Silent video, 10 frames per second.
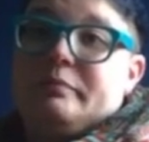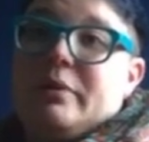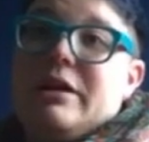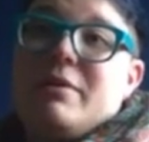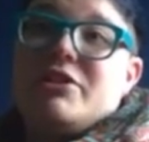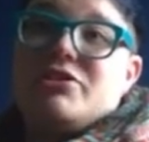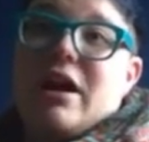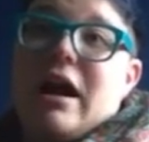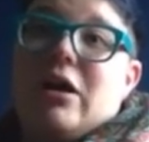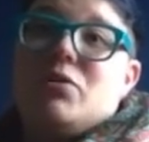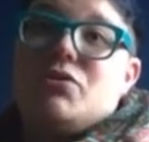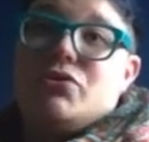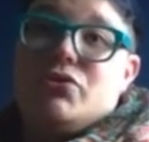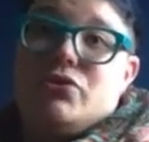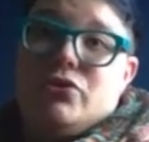pretty much how
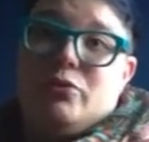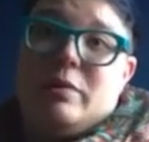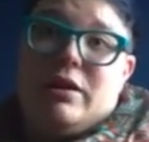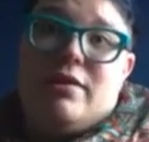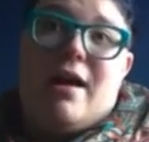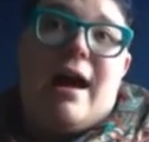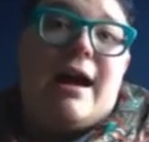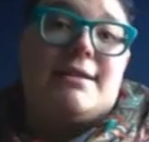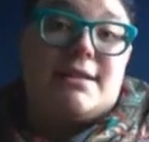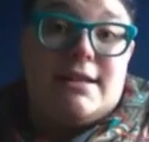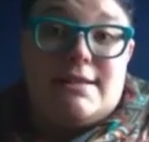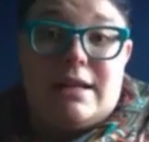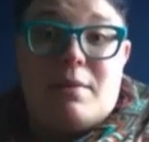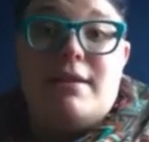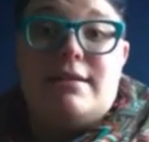stupid the ass
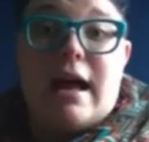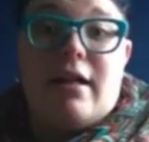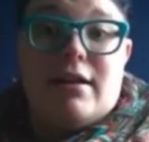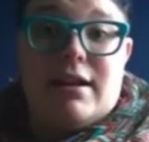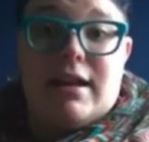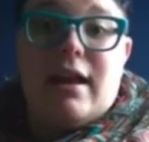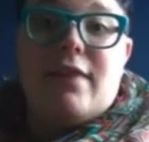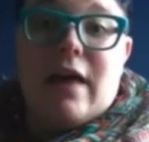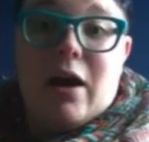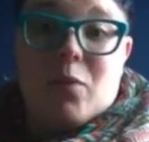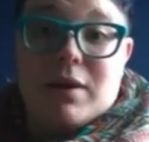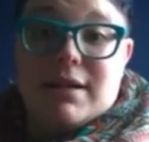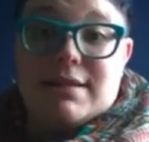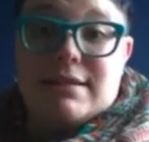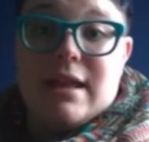kissing mentality that
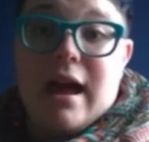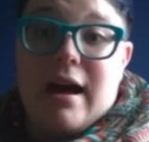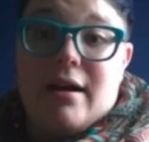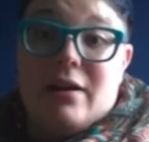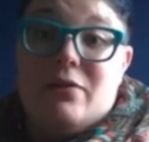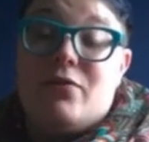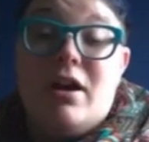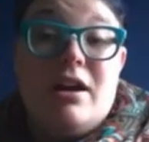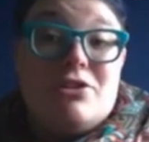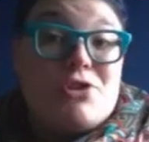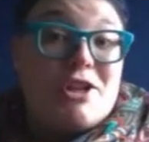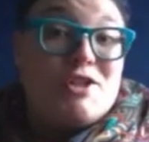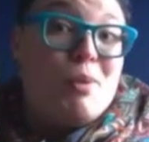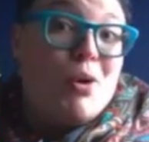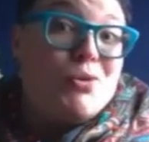we have
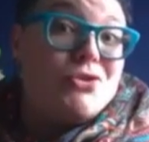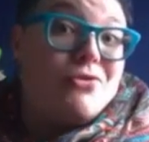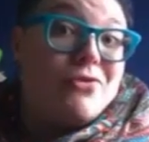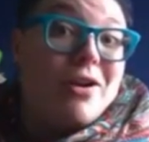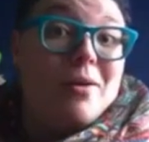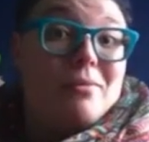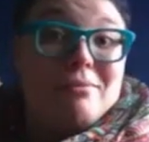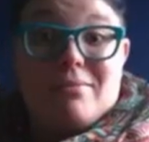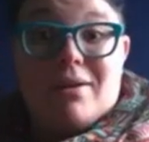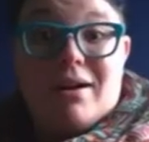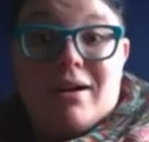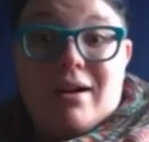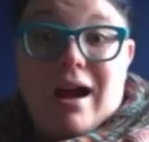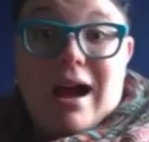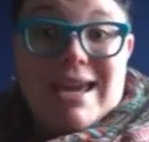transposed from
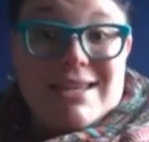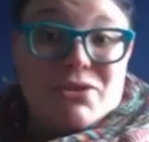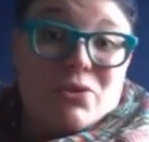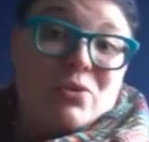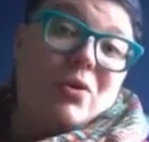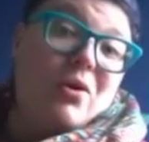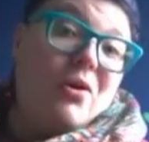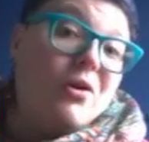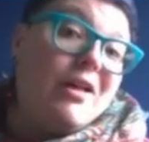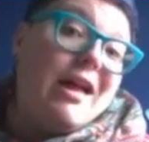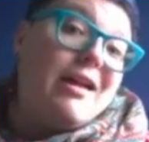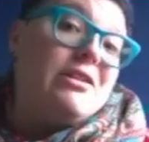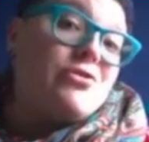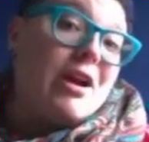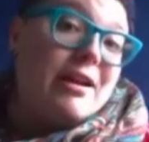high school
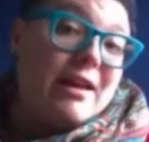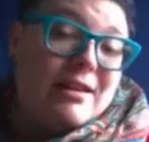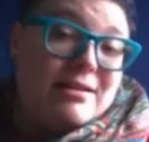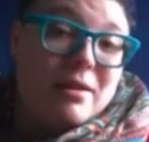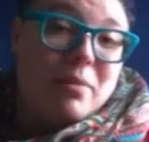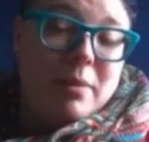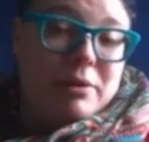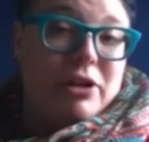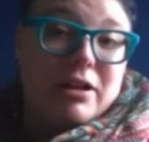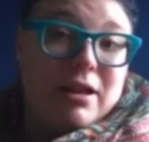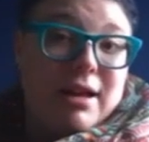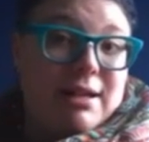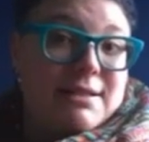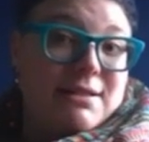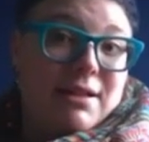and trying to get into the popular
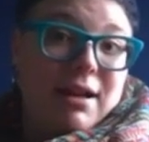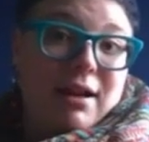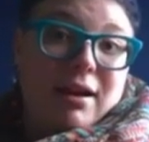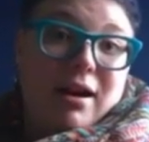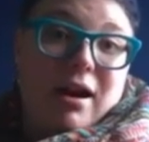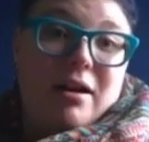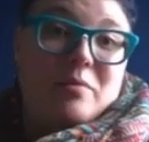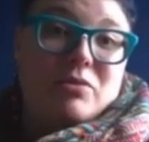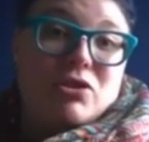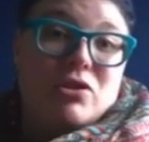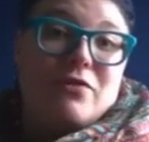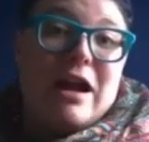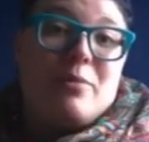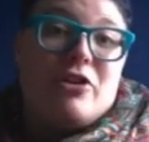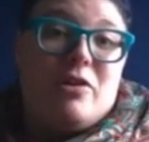cliques to the
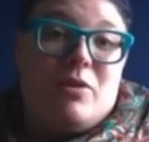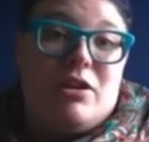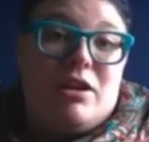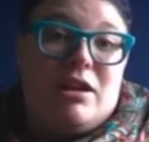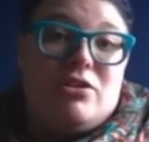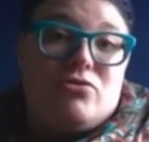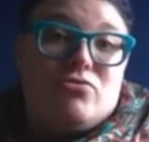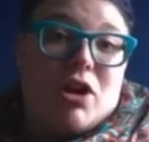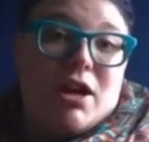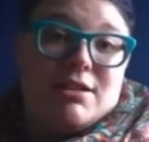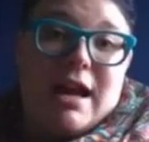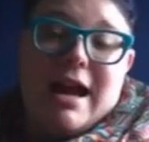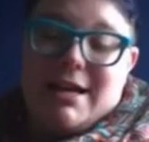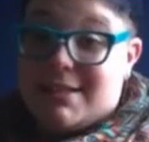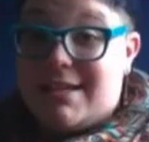fiber community and trying to
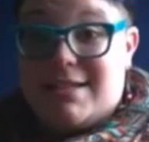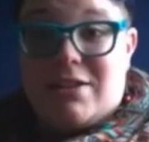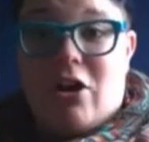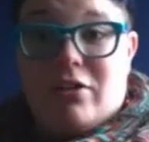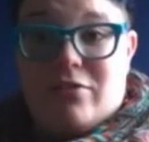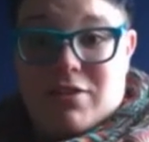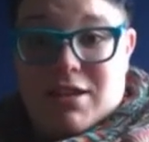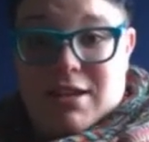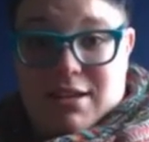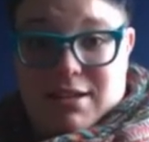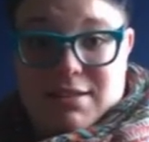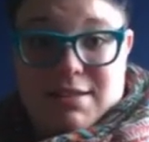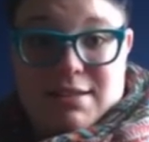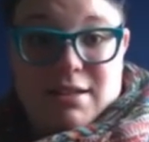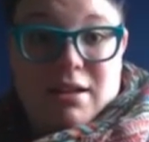ass kiss all of
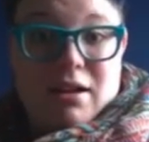these